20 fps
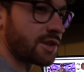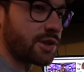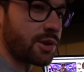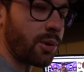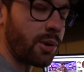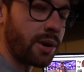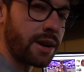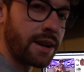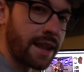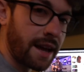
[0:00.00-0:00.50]

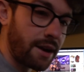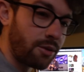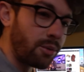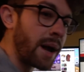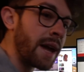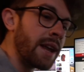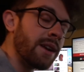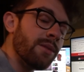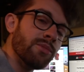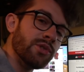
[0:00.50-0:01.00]
stored in like
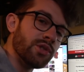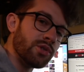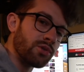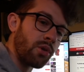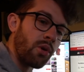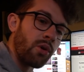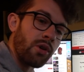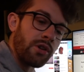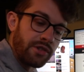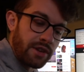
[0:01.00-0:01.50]
random
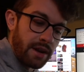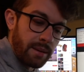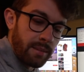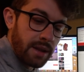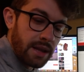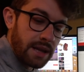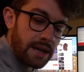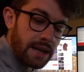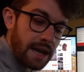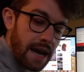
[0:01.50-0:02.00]
drawers that I'm
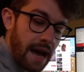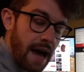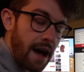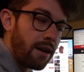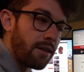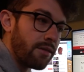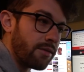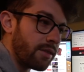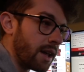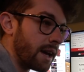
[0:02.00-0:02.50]
cleaning
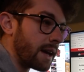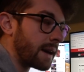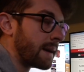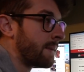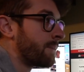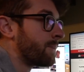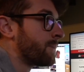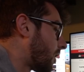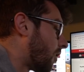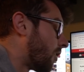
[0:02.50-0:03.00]
out of like
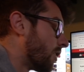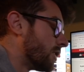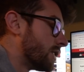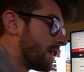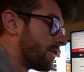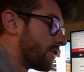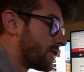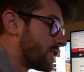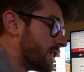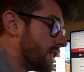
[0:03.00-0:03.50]
cars
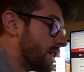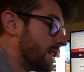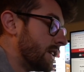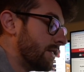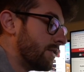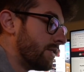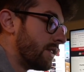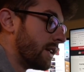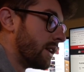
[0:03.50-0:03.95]
I've received